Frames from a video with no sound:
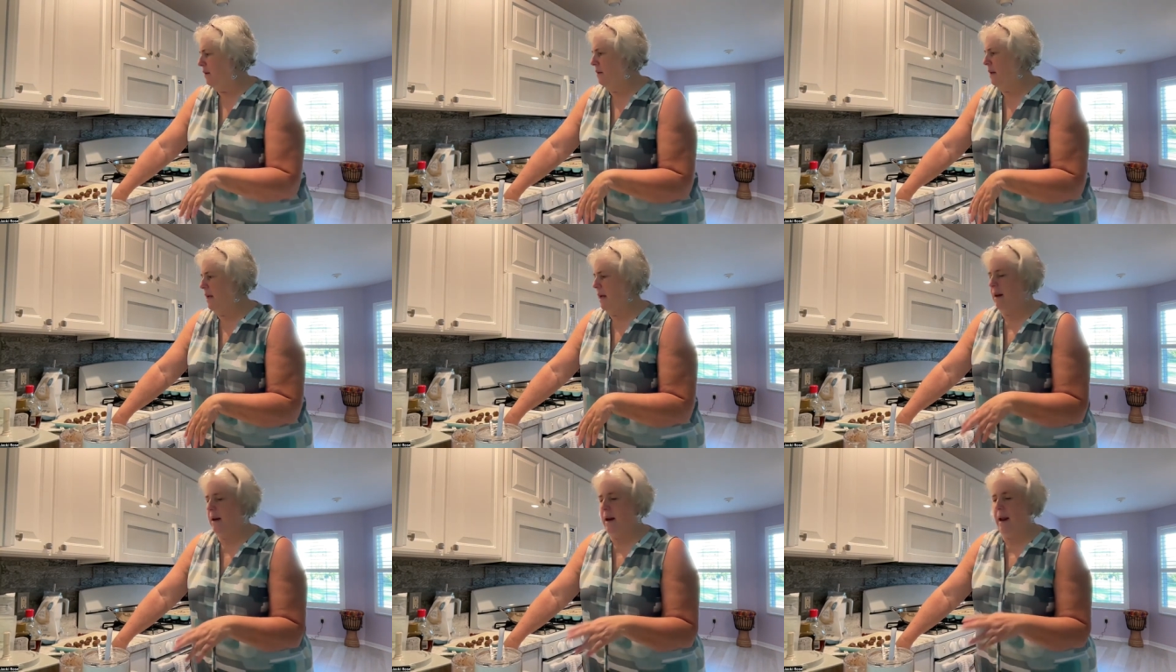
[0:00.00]

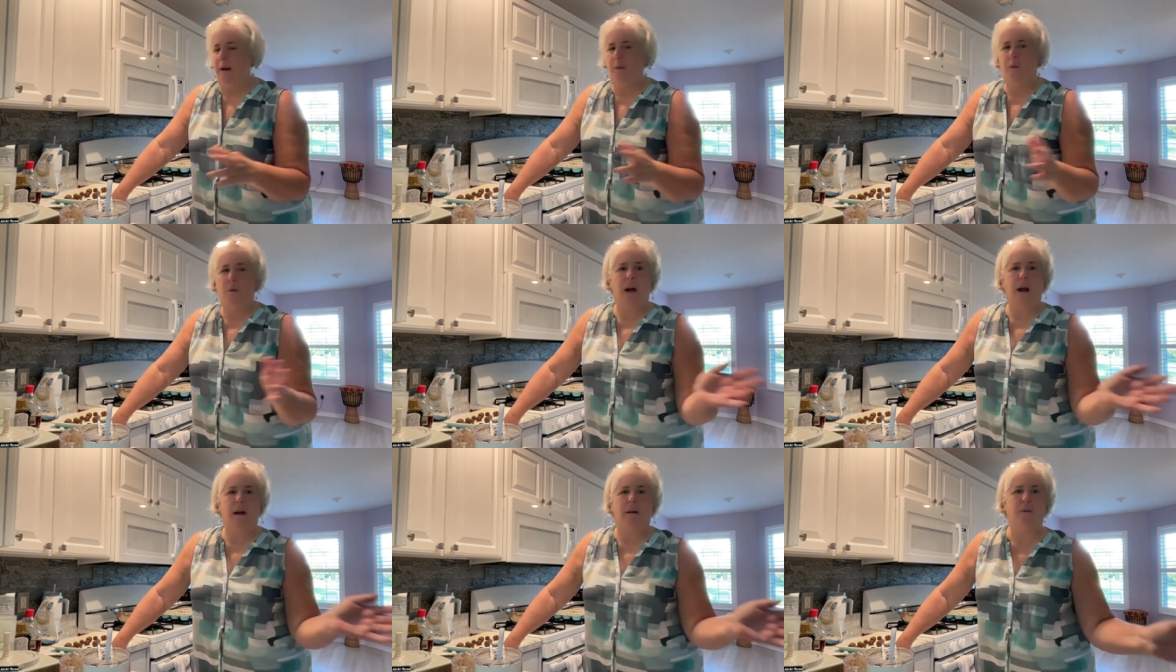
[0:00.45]
and
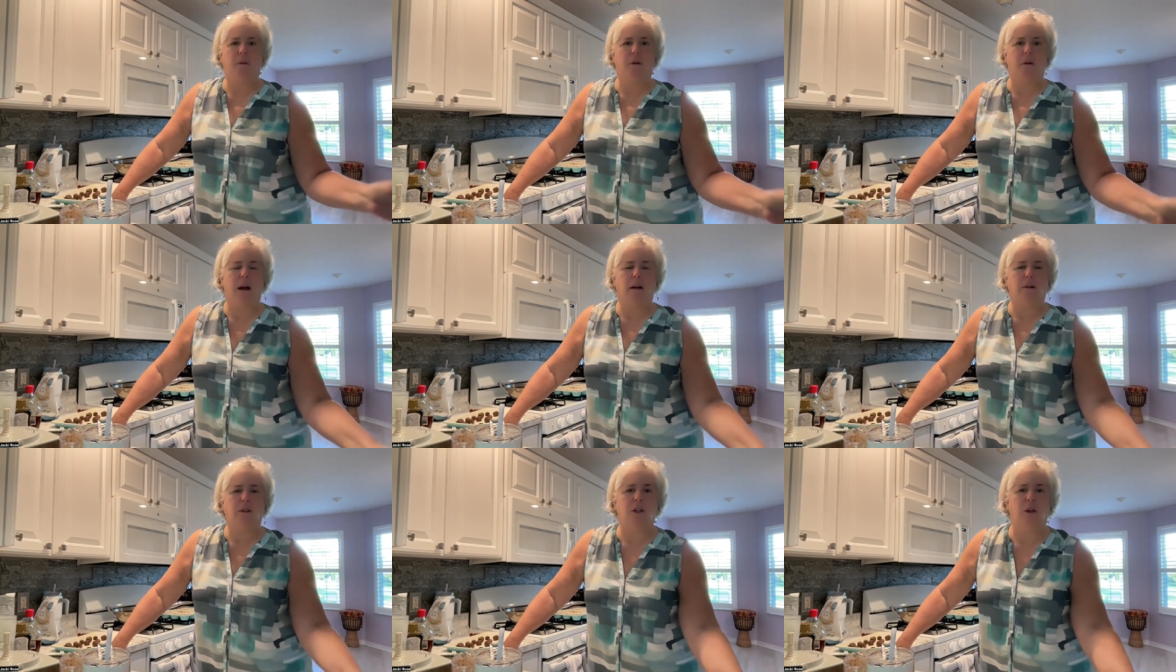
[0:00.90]
then
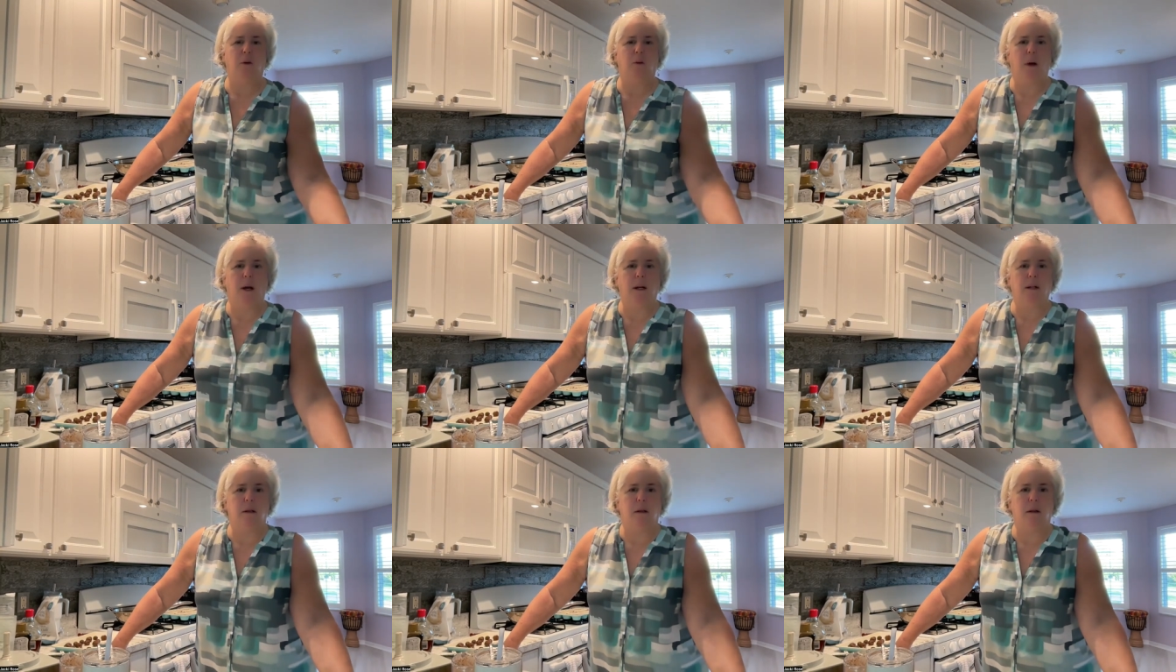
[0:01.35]
whatever else you
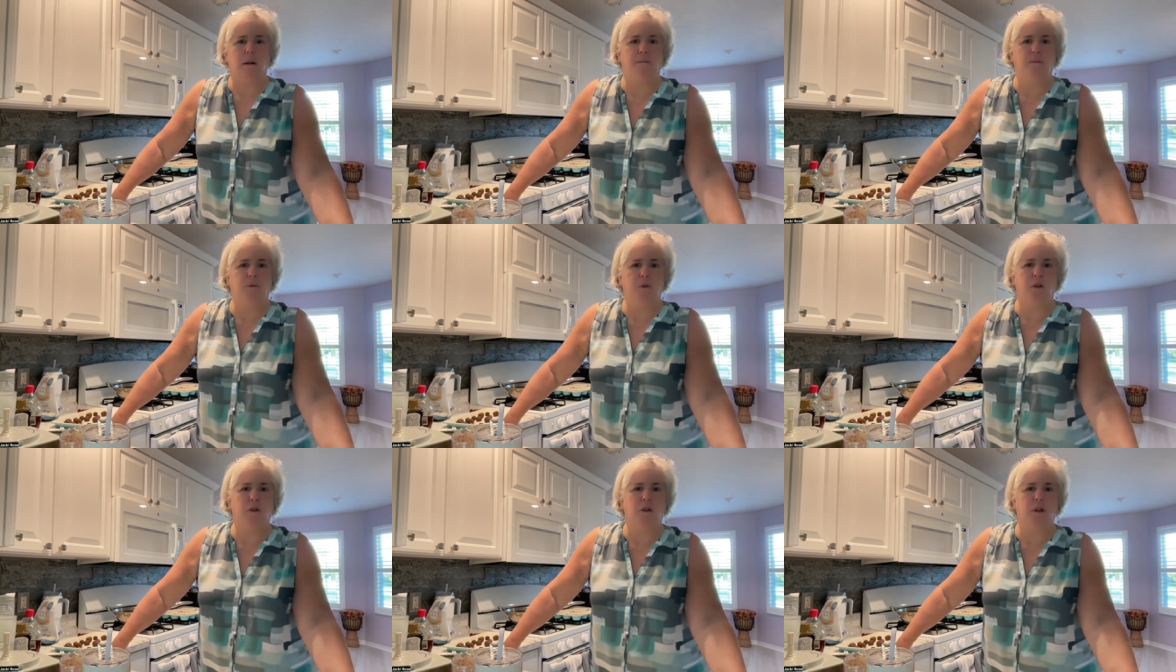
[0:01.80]
want.
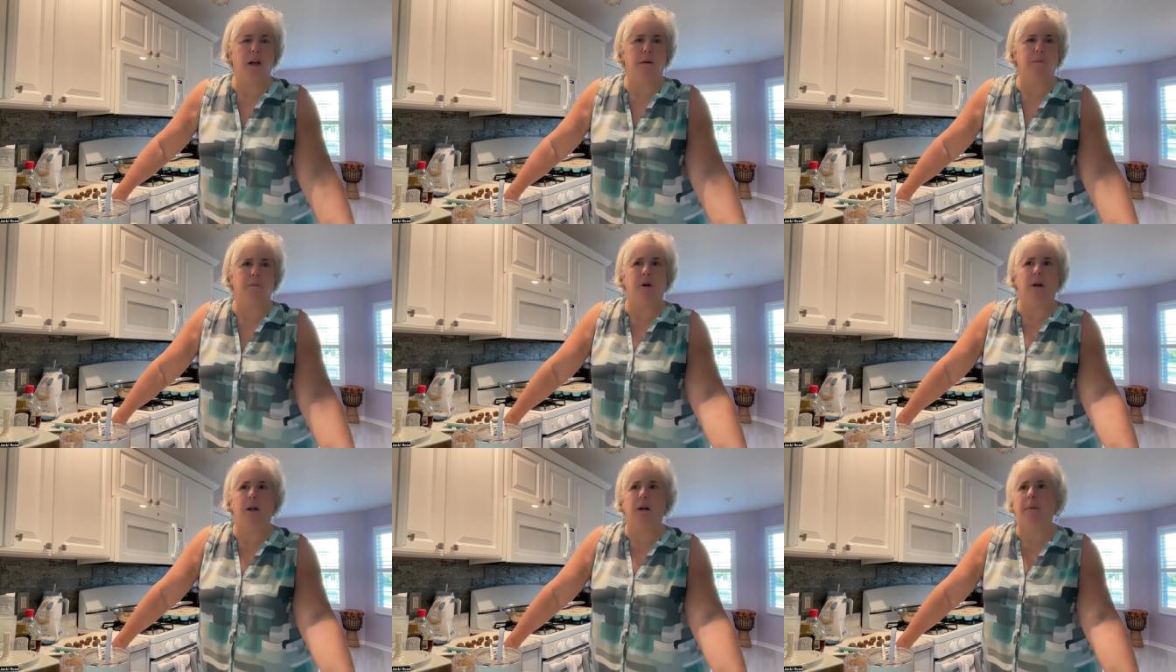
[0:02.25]
Usually I
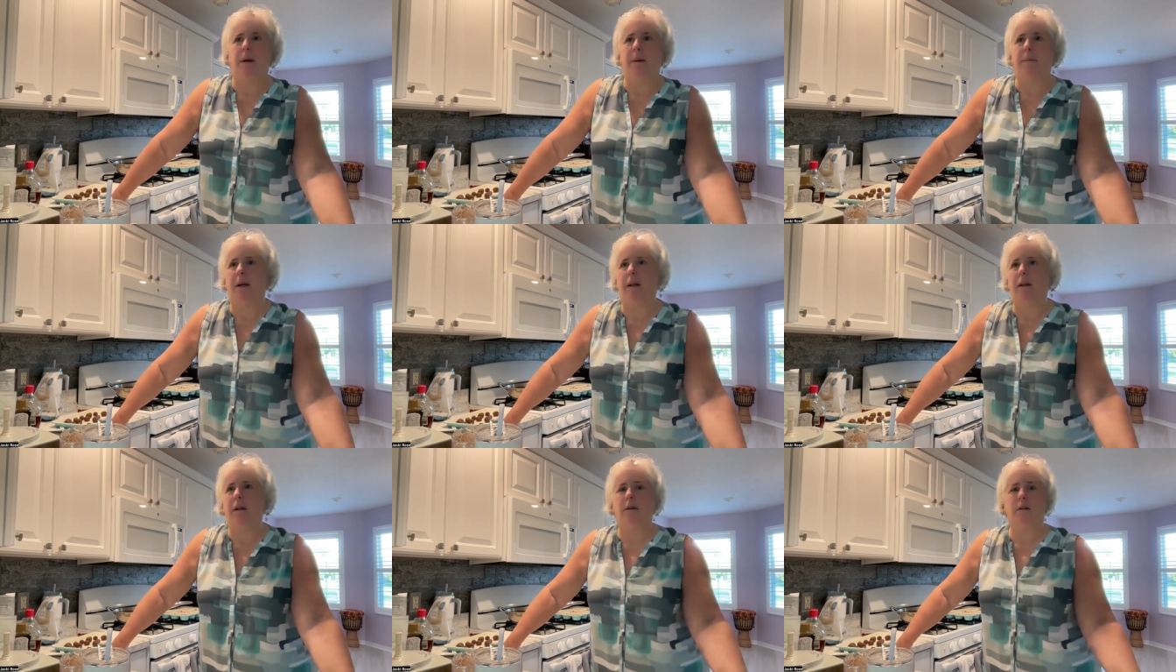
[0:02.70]
put in
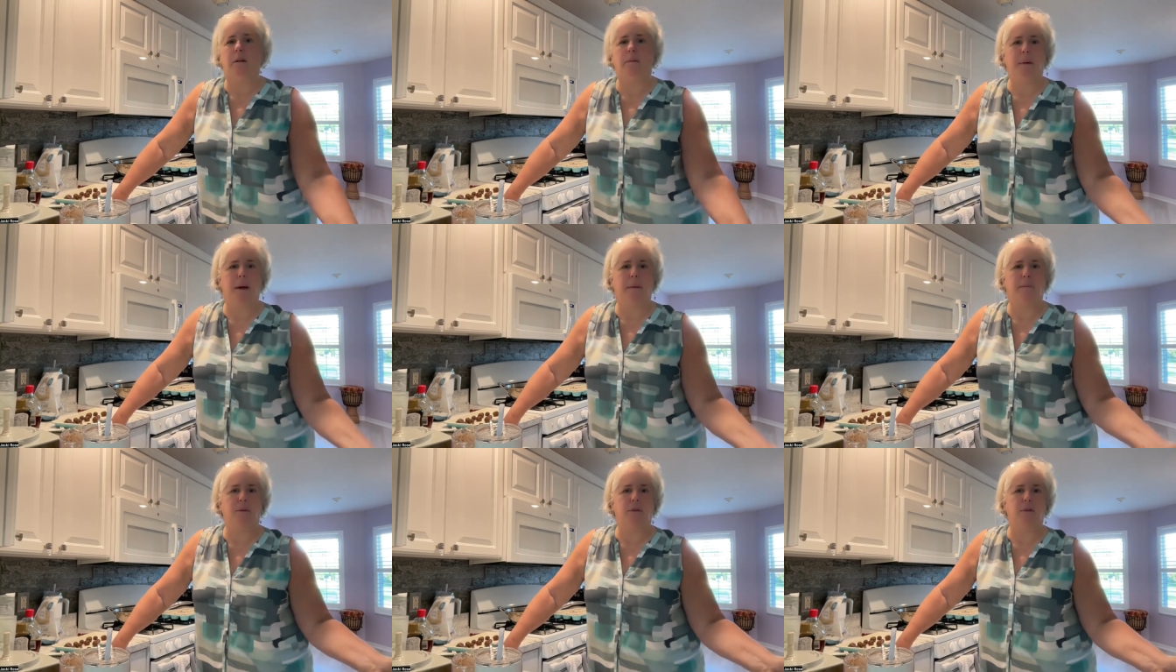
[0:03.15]
maybe a little
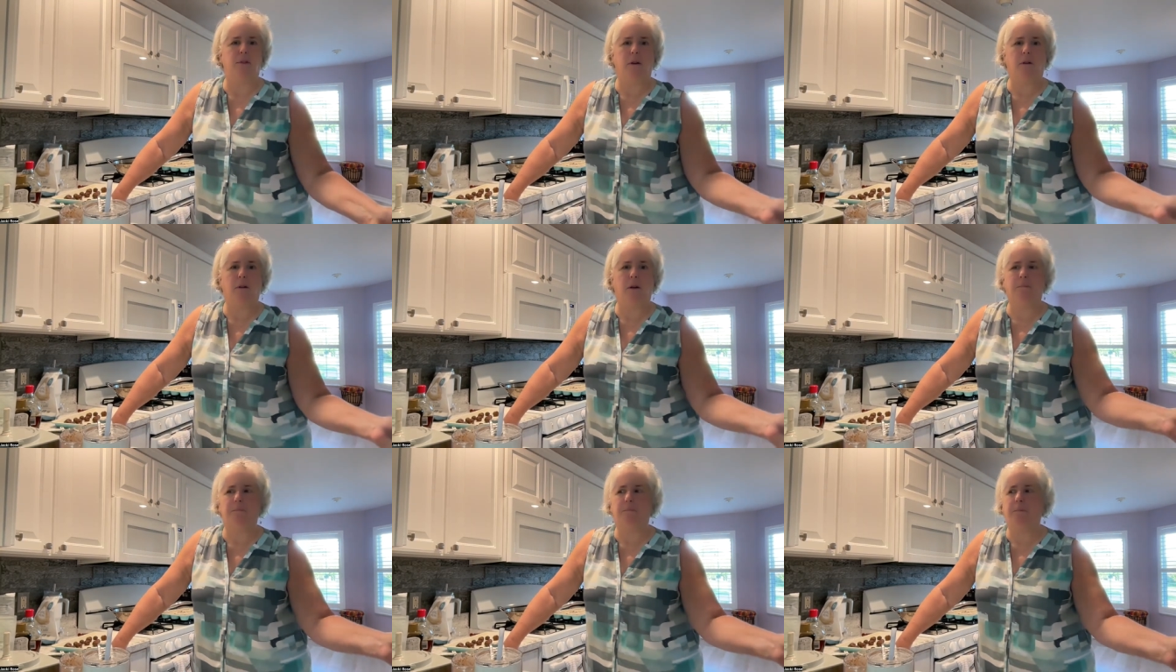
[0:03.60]
maple
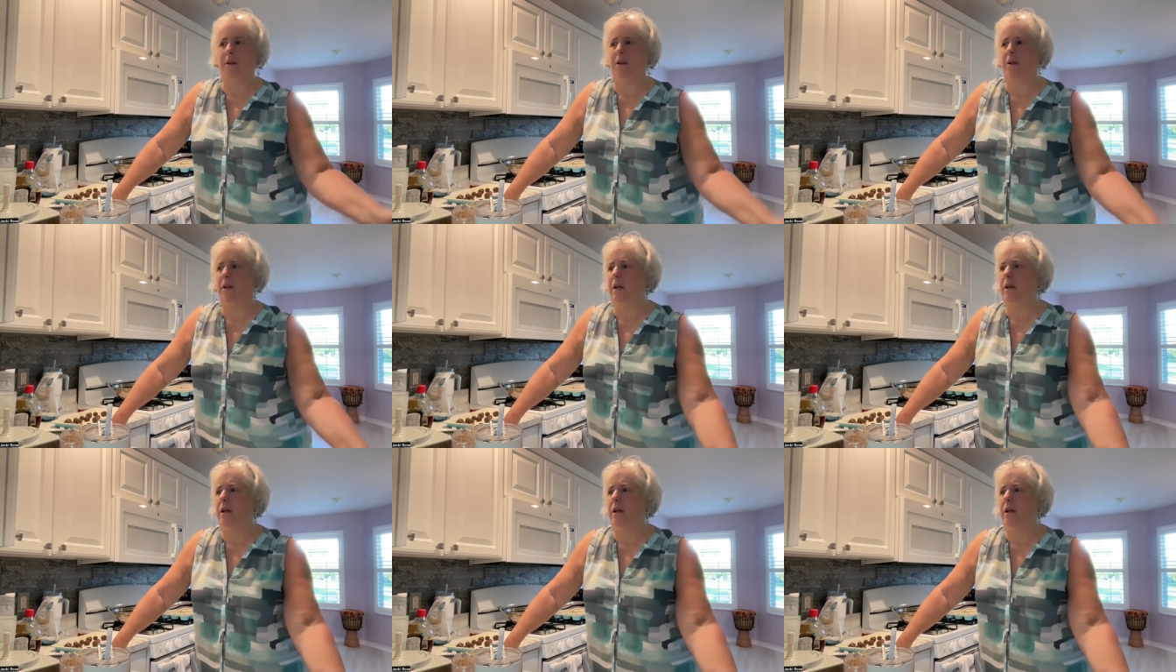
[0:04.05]
syrup,